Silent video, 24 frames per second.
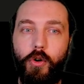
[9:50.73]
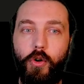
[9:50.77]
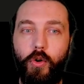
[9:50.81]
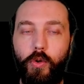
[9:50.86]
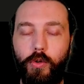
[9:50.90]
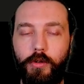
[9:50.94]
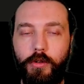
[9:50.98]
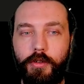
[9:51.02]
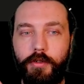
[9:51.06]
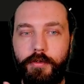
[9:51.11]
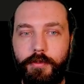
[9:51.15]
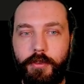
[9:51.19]

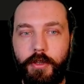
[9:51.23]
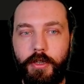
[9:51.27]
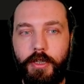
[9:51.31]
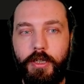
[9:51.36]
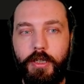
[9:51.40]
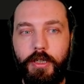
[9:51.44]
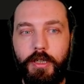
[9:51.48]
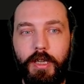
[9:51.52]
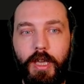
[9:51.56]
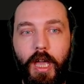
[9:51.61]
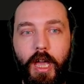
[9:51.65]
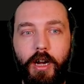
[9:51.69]
all of
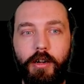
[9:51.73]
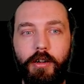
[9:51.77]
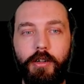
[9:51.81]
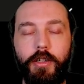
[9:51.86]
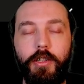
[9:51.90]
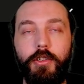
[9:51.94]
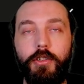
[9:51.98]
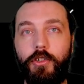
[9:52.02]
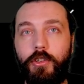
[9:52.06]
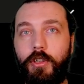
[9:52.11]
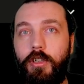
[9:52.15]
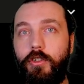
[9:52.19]
the
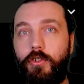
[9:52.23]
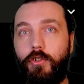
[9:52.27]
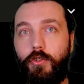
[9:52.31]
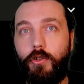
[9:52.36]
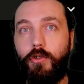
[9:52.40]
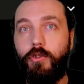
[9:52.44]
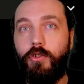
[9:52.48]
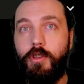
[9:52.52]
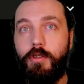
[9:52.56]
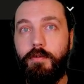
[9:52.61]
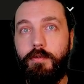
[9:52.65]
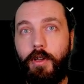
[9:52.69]
carriers, and it's
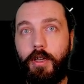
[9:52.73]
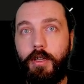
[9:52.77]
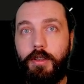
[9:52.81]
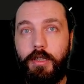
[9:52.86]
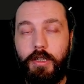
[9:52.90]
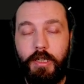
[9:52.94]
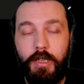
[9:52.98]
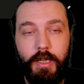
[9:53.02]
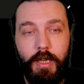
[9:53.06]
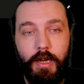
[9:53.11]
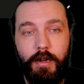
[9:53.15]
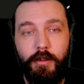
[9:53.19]
due to the fact
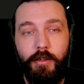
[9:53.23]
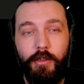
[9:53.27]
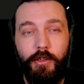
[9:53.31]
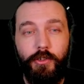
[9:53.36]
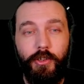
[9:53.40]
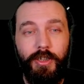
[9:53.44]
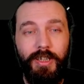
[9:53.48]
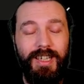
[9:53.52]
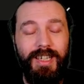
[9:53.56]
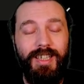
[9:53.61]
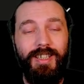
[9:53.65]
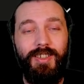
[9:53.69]
that it
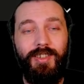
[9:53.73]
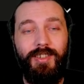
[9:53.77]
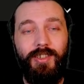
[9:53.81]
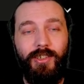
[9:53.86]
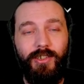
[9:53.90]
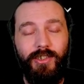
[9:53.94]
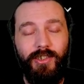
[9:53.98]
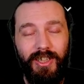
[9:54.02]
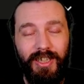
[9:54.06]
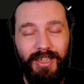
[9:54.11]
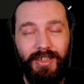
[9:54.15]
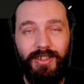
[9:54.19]
carries
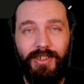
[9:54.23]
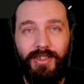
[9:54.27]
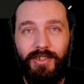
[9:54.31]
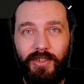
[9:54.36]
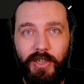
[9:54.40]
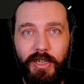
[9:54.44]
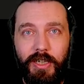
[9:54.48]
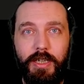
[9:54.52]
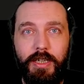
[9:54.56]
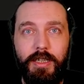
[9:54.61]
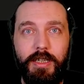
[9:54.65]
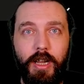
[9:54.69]

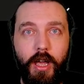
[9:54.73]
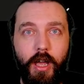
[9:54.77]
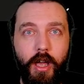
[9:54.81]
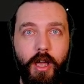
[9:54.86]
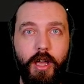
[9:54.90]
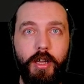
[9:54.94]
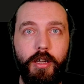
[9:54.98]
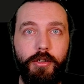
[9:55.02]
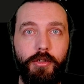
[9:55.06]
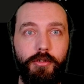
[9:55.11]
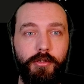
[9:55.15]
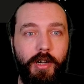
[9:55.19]
16
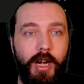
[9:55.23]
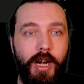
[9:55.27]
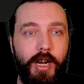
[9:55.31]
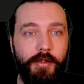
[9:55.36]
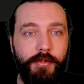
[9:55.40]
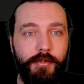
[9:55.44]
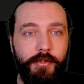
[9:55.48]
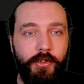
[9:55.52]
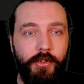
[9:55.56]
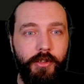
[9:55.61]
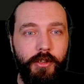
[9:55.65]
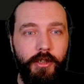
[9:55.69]

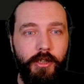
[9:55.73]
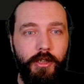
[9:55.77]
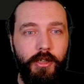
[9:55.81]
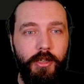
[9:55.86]
aircraft.